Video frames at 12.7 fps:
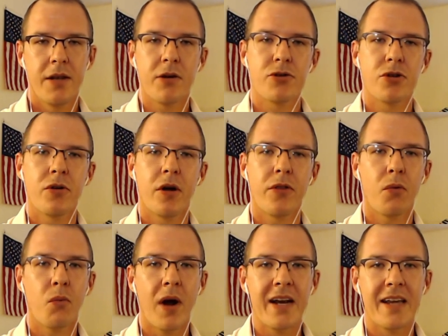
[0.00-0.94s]
Now shown on the
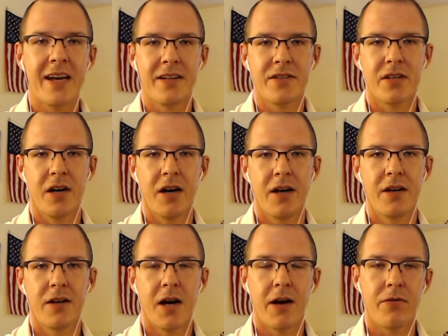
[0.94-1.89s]
right-hand side,
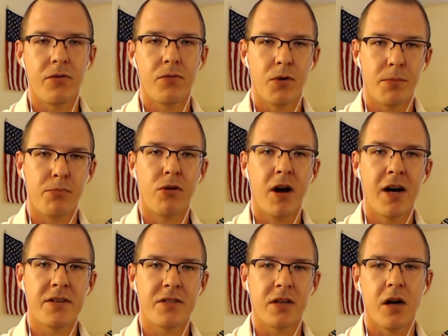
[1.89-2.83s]
I've
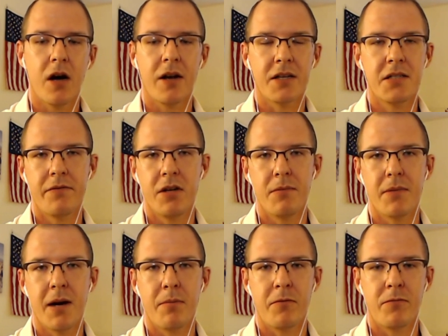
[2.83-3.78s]
reprised the connectivity
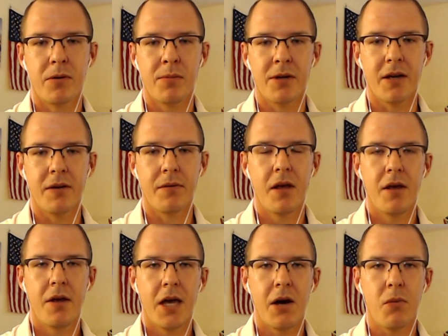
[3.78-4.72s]
map of Birdligan,
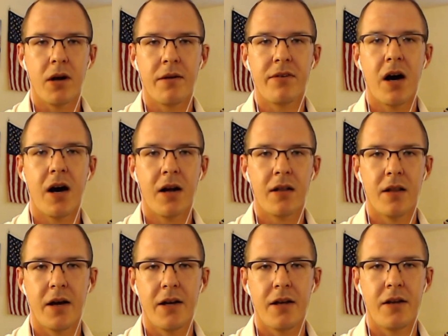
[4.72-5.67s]
and what I've
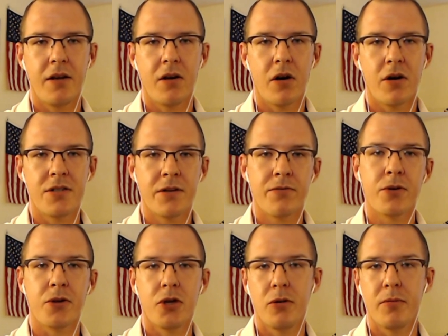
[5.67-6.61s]
highlighted are
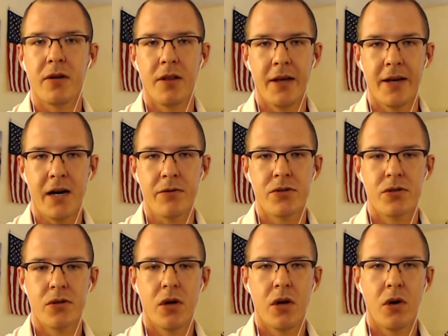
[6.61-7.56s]
different qubit
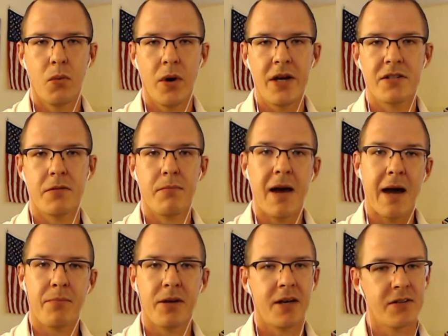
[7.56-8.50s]
layouts, ways of
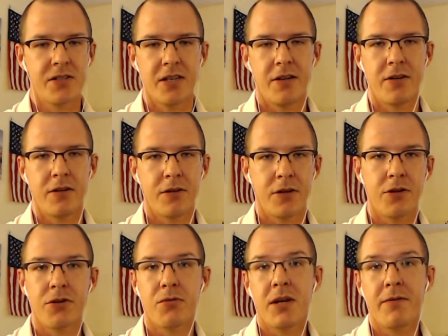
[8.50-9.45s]
mapping, say, the
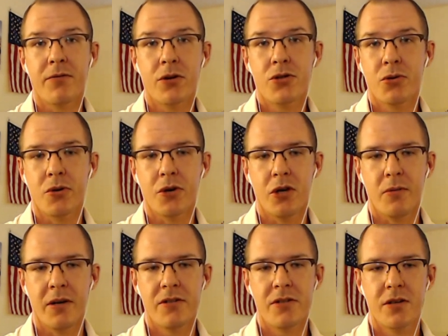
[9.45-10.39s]
3 virtual
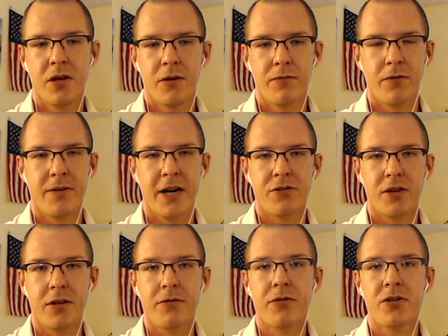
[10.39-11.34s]
qubits for
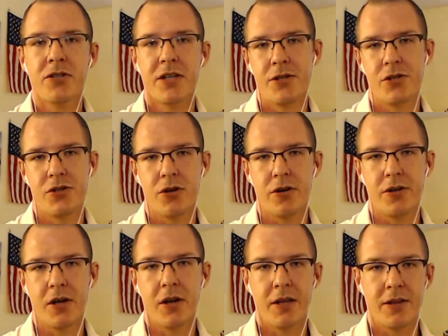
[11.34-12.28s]
factoring the first integer
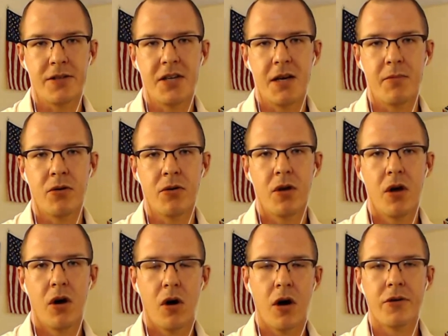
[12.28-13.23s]
in the table
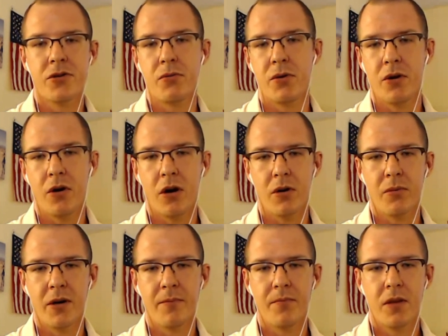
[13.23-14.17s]
onto real
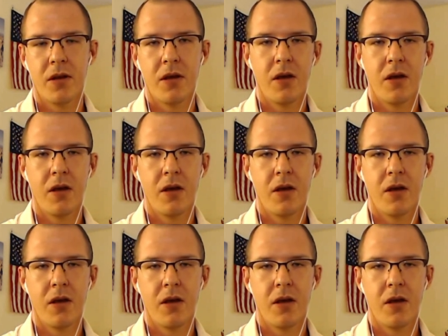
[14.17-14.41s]
hardware.